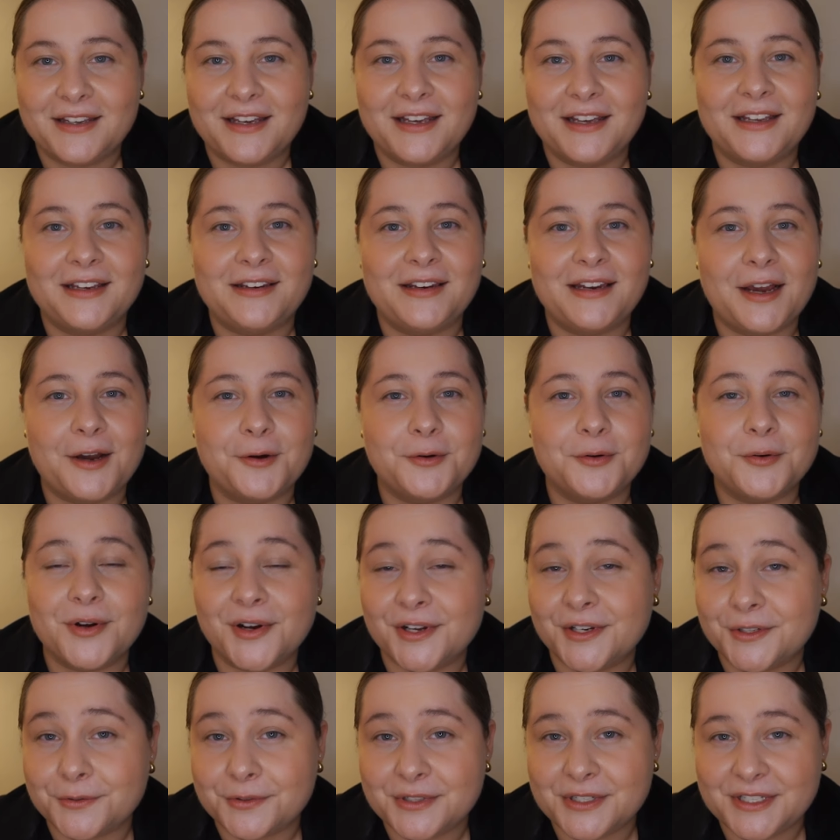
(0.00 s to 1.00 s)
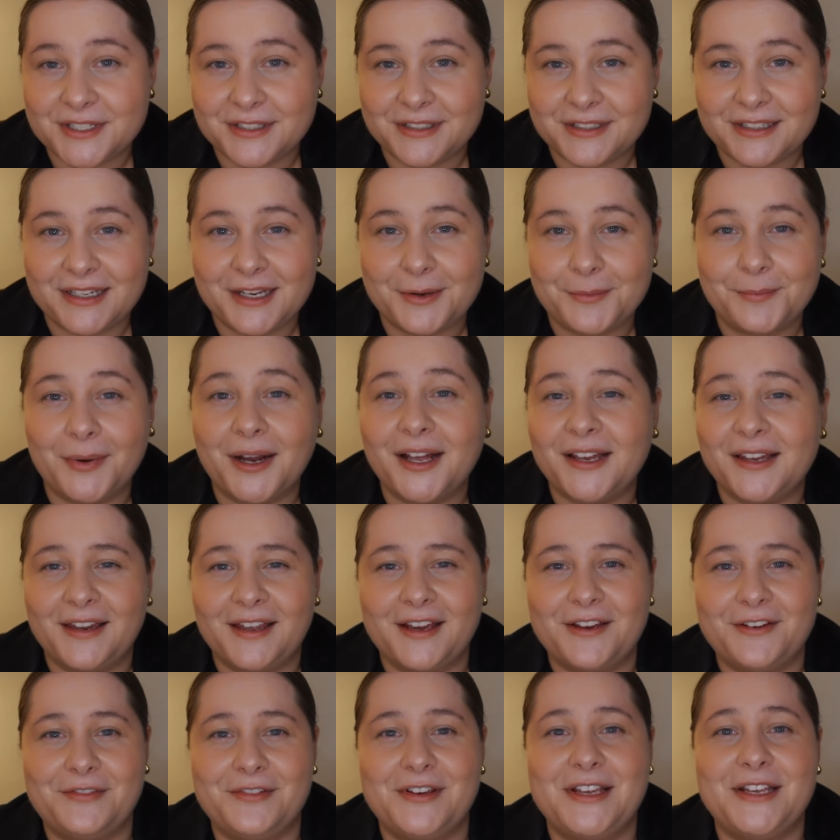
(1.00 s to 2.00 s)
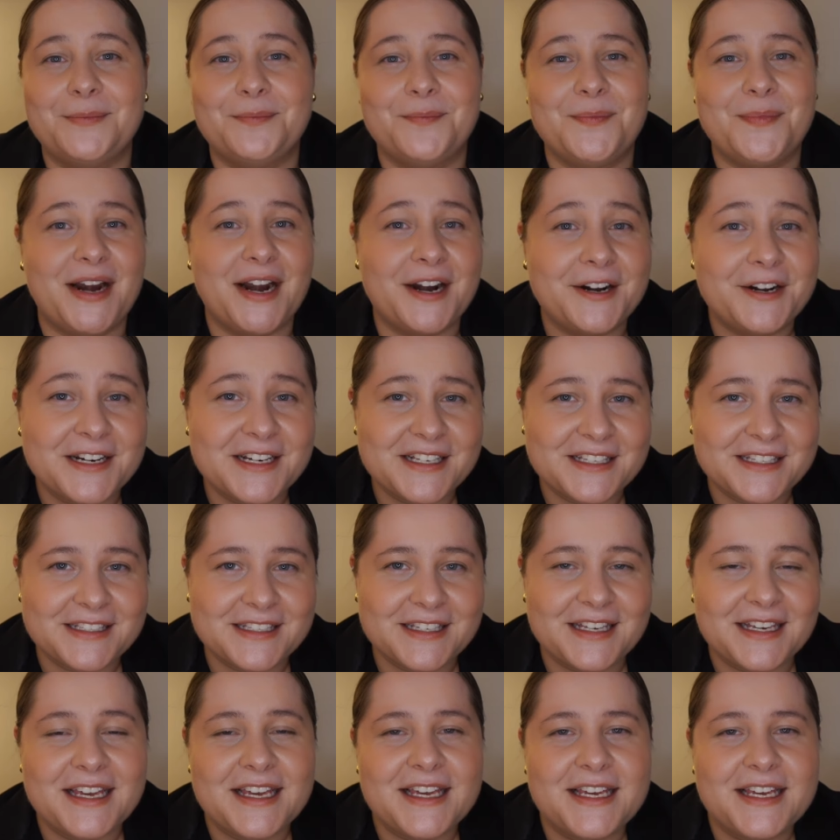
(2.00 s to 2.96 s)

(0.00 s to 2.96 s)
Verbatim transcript: and now quite recently my life in Paris.